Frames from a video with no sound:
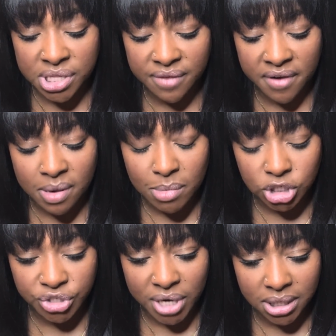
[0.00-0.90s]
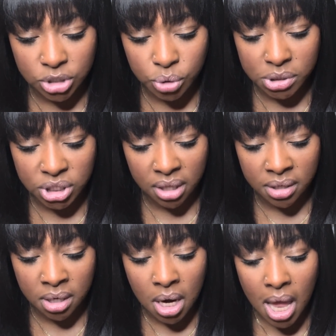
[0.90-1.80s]
they're very much attracted to each
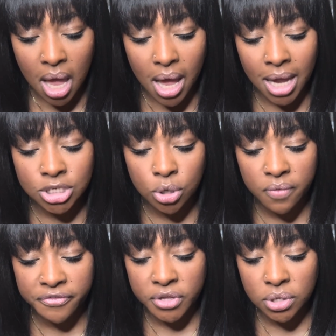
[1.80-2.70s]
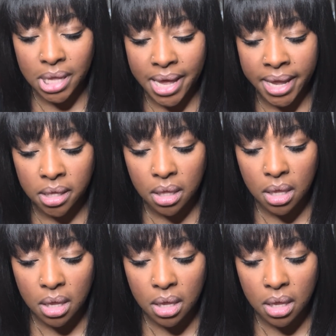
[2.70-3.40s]
other. I don't feel like